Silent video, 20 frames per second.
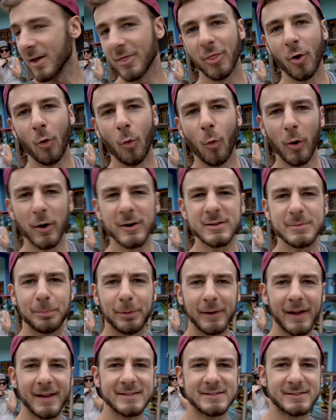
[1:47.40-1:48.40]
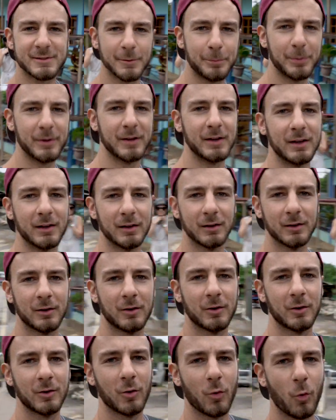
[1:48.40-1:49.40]
The worst place to be
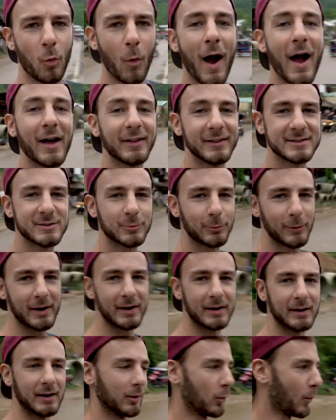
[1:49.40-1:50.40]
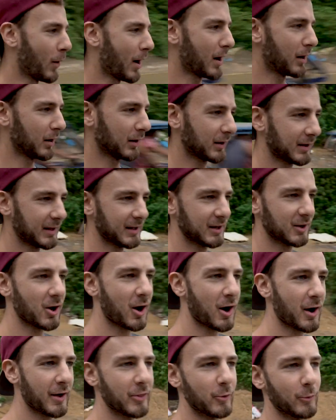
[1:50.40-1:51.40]
while it's raining, while getting
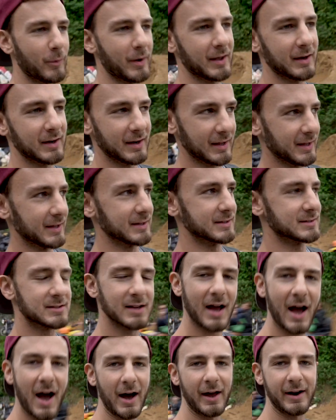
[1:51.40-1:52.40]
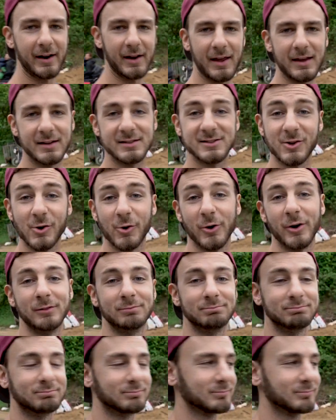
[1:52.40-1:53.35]
caught in the rain, is on a scooter.